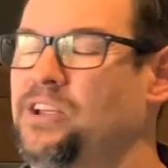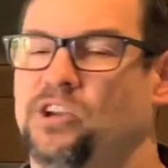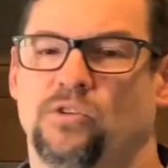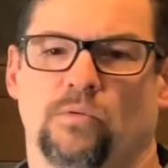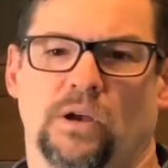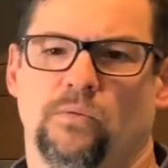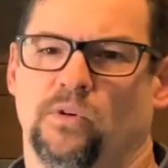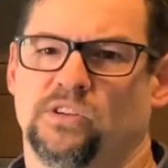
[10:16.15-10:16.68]

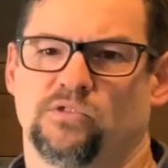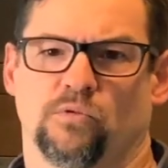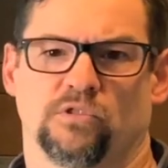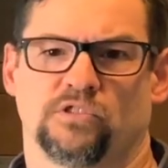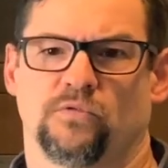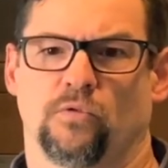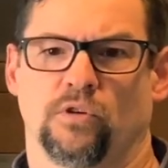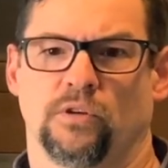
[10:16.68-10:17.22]
Great
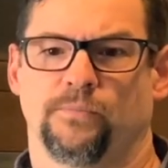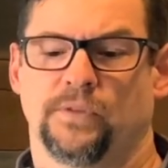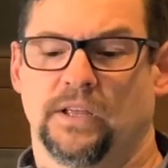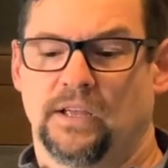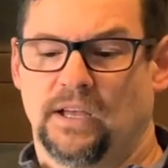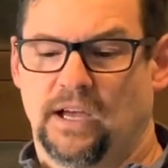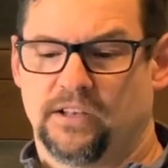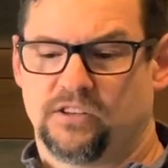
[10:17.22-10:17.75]
resource for you
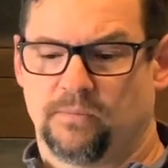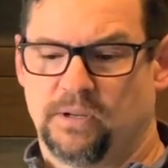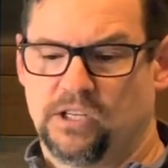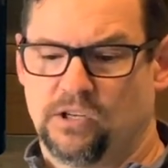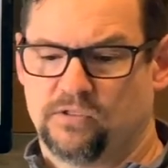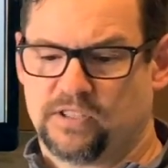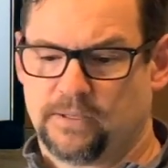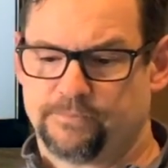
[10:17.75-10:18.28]
to be
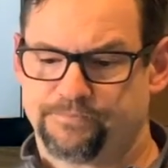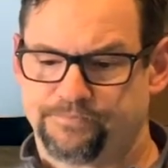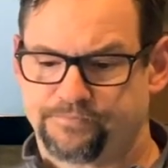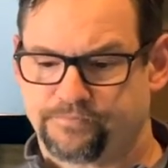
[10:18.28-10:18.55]
using.